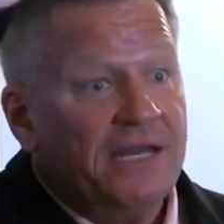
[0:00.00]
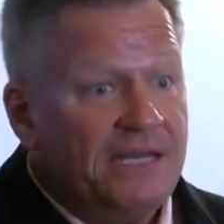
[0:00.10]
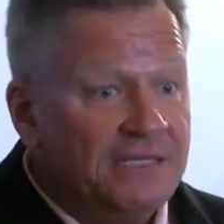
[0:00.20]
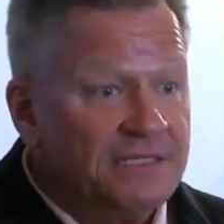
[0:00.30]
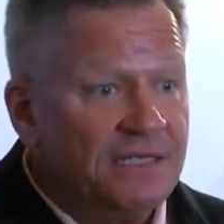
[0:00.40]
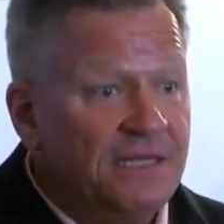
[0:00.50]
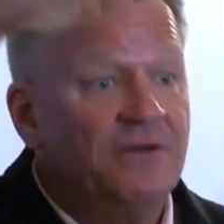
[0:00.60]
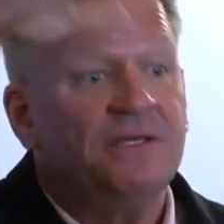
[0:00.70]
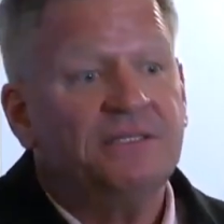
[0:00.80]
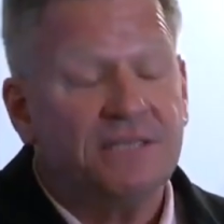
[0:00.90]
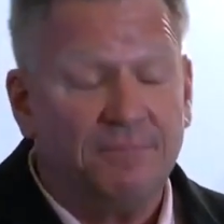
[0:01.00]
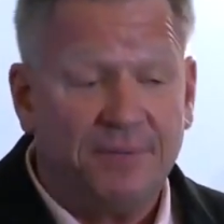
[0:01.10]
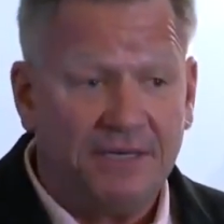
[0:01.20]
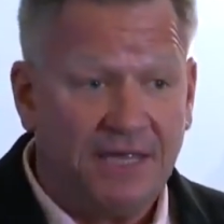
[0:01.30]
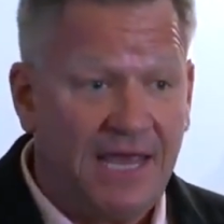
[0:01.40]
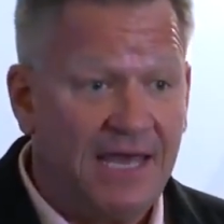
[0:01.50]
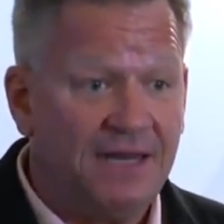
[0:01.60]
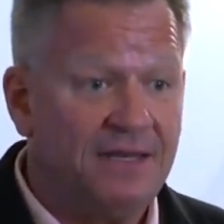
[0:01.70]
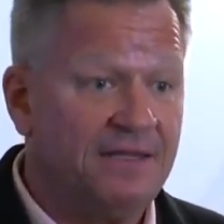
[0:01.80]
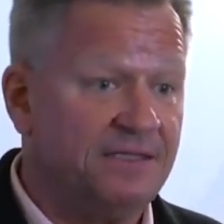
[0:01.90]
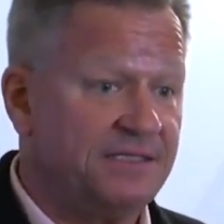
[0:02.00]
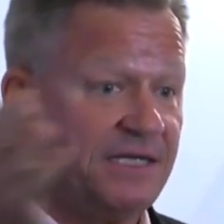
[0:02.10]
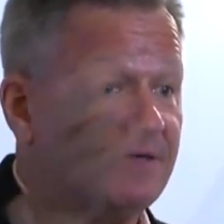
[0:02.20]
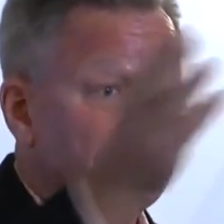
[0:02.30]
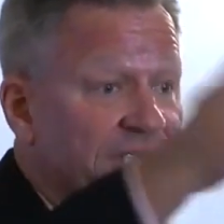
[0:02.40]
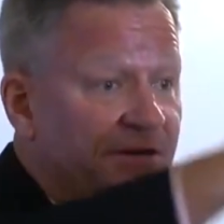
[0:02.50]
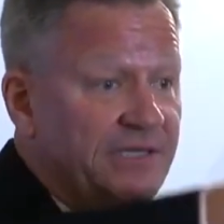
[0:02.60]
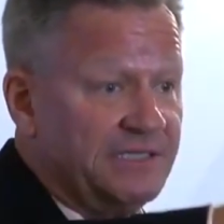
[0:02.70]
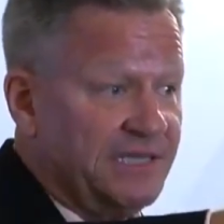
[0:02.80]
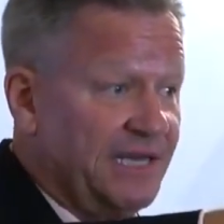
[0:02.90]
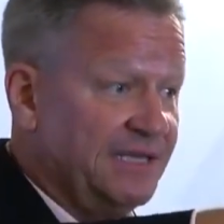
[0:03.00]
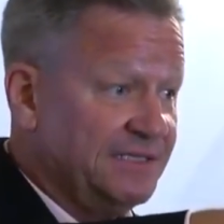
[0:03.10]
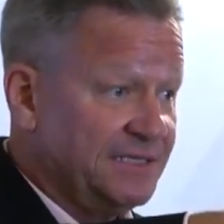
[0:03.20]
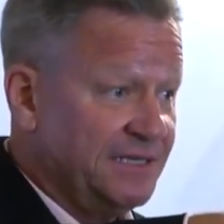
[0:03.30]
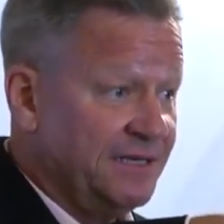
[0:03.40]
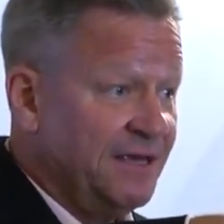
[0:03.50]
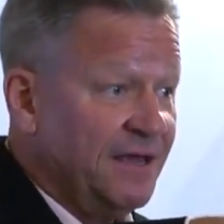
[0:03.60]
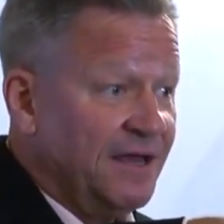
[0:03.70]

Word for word: at his, you know, he's up in Canada, the Secretary of State is in